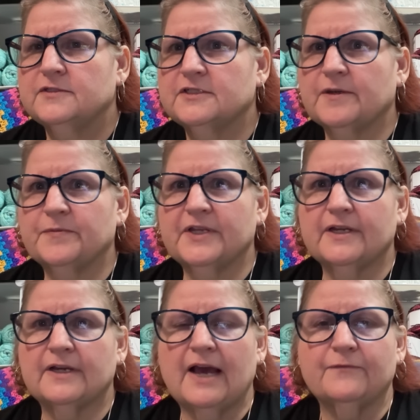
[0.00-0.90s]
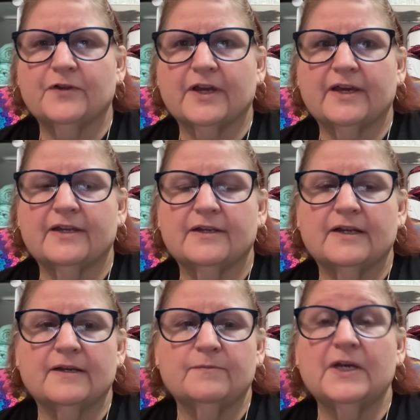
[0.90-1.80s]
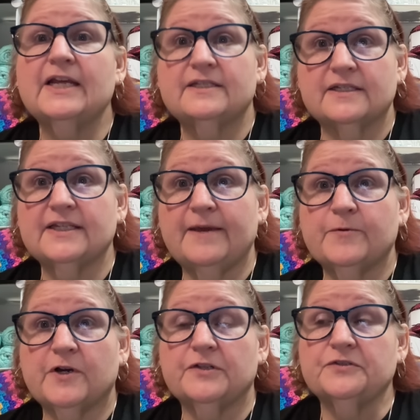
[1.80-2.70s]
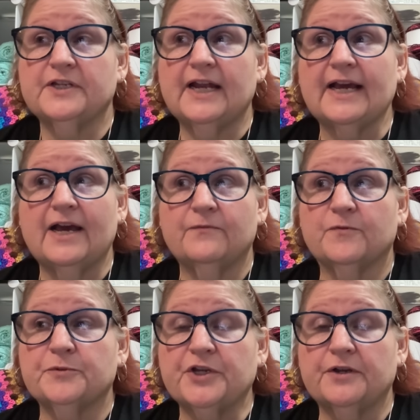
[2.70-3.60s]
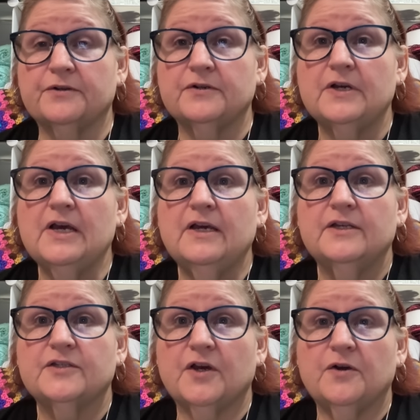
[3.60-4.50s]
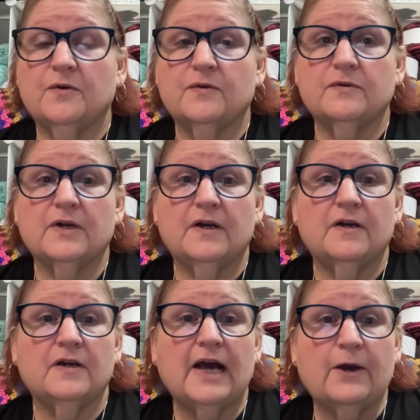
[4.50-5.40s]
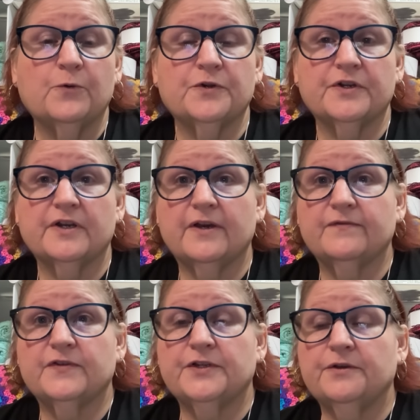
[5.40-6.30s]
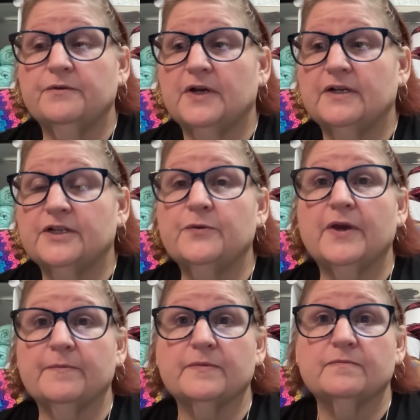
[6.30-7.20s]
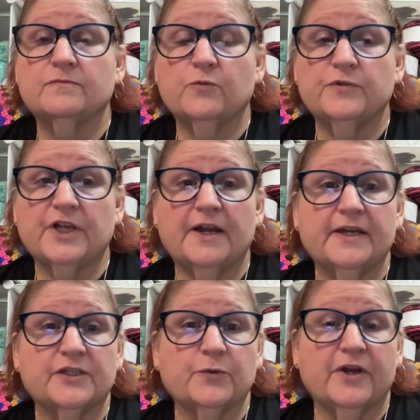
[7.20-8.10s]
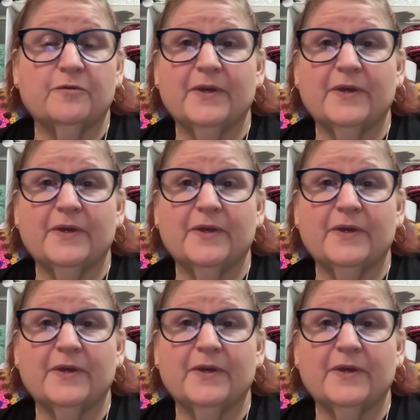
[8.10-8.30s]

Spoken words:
something, I forget. But it's the same color that I got from Cheryl. So I ordered enough to do him, Johnny, a sweater,